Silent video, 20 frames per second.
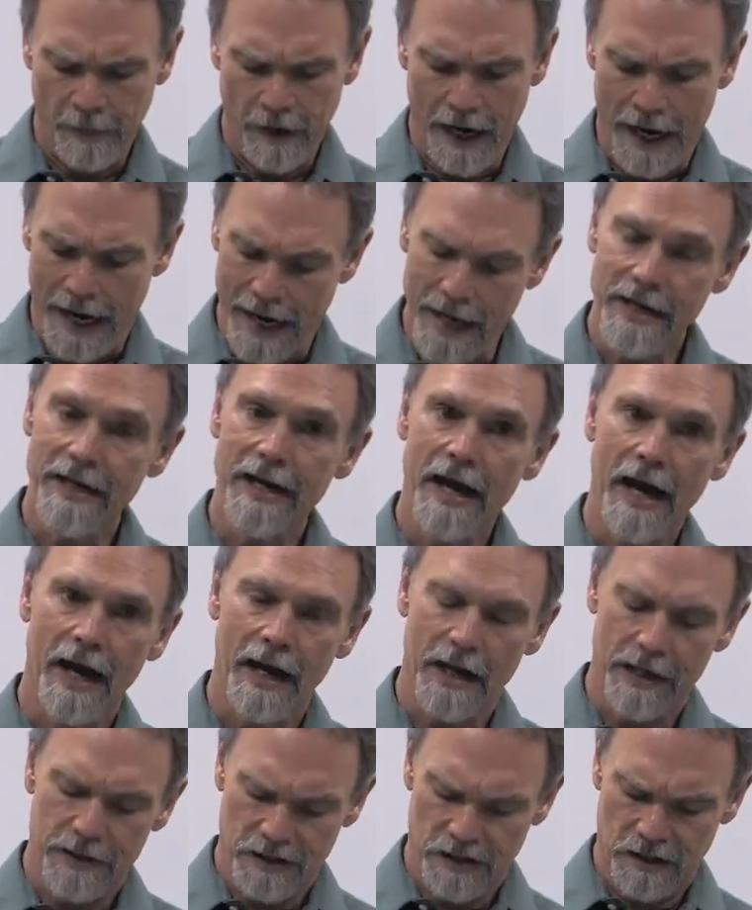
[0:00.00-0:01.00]
And he
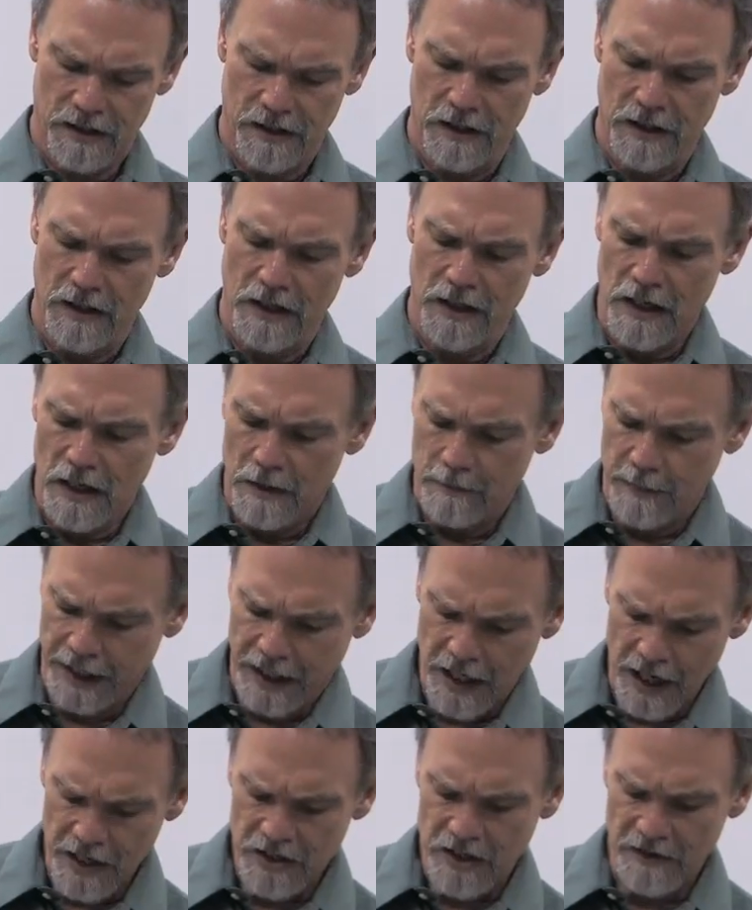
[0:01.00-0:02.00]
has.
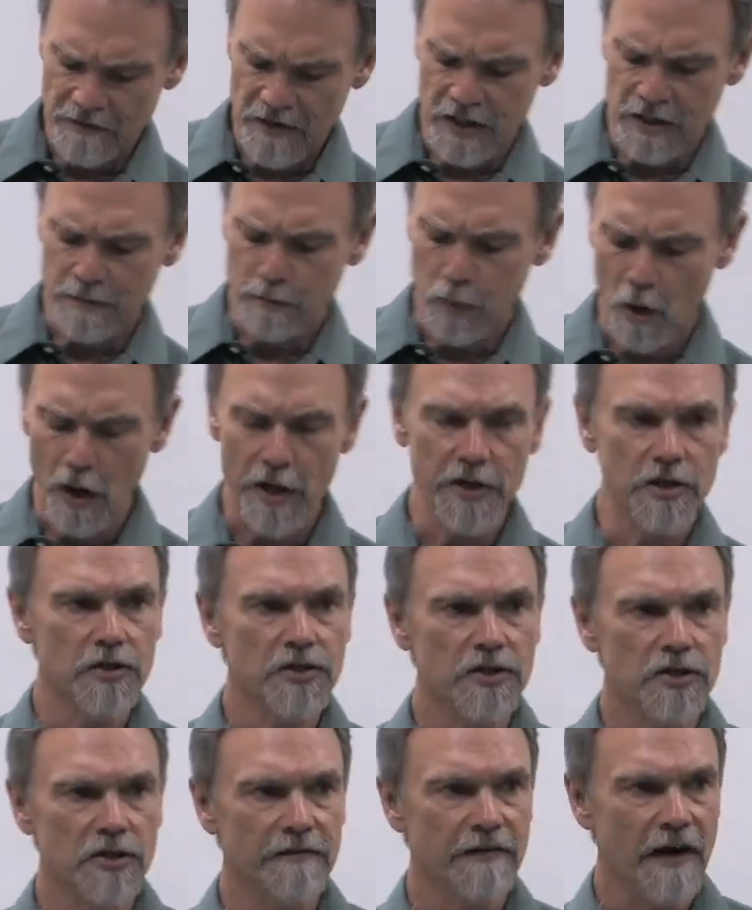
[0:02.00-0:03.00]
Because of this boy, you
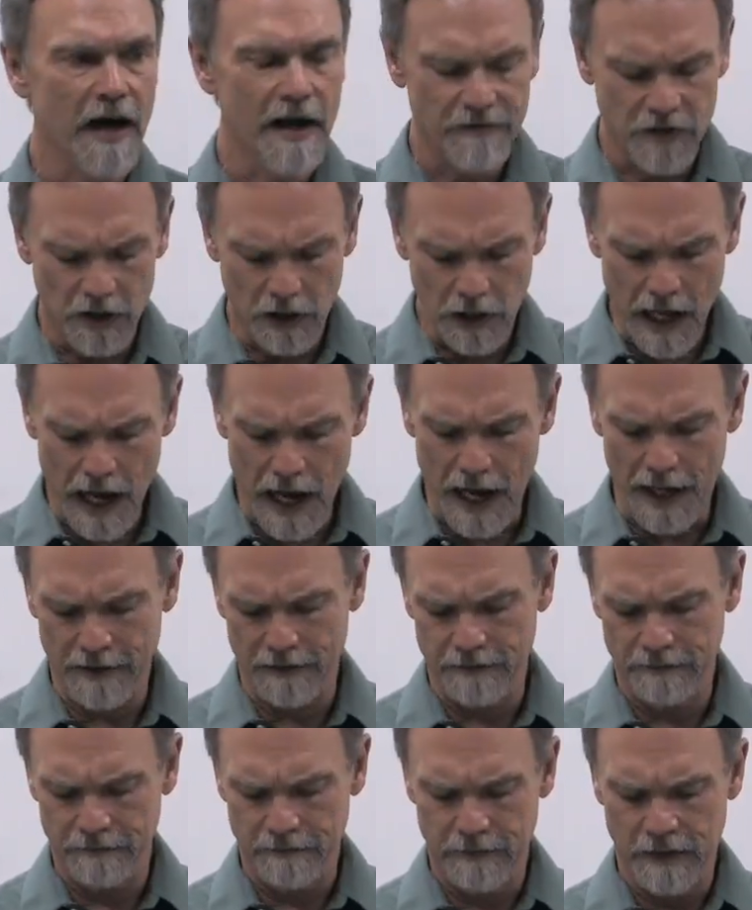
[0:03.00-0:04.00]
survived a lot.
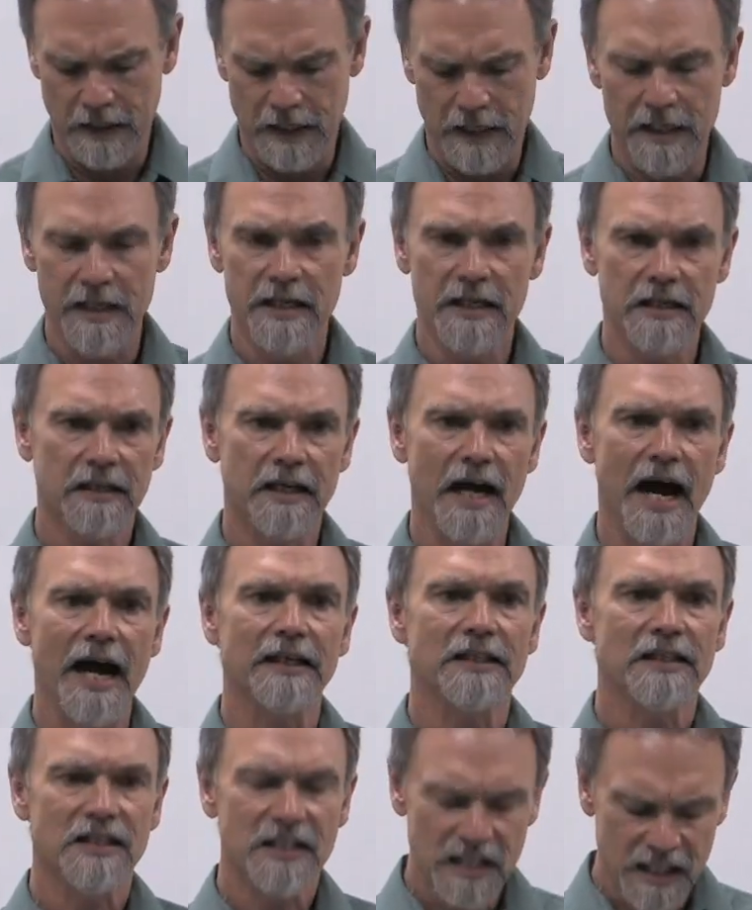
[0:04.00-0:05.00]
He's
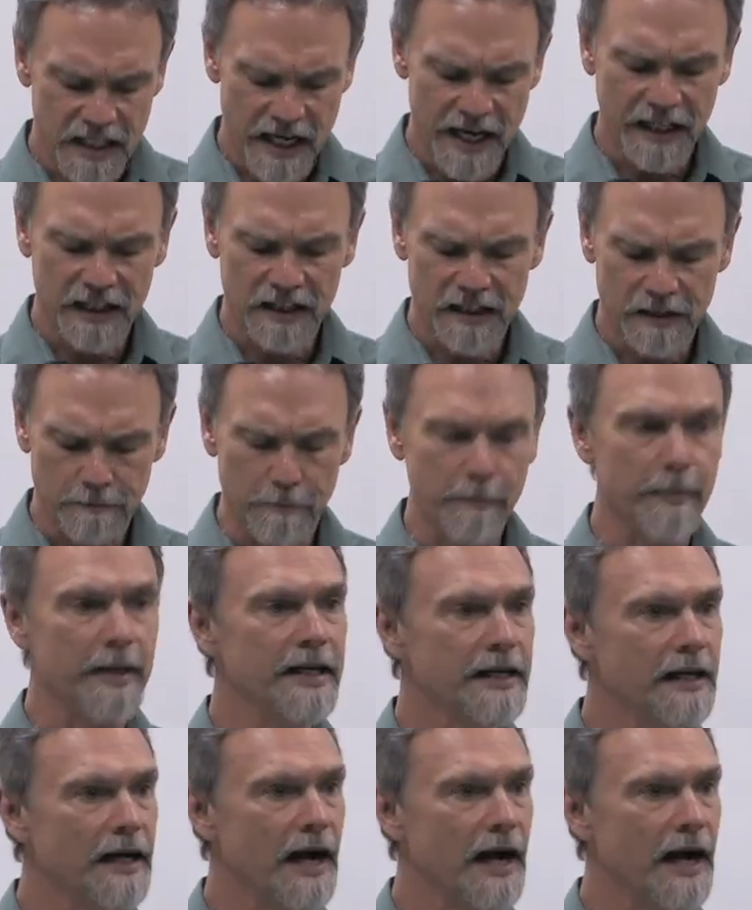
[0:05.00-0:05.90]
got 6 big